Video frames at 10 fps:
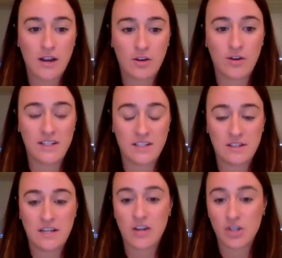
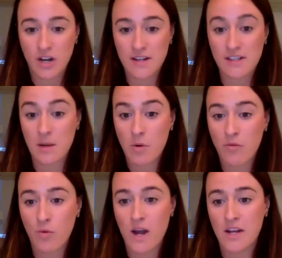Chris touched on some
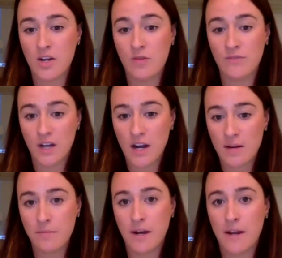of what you've
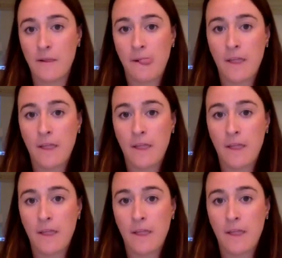done, but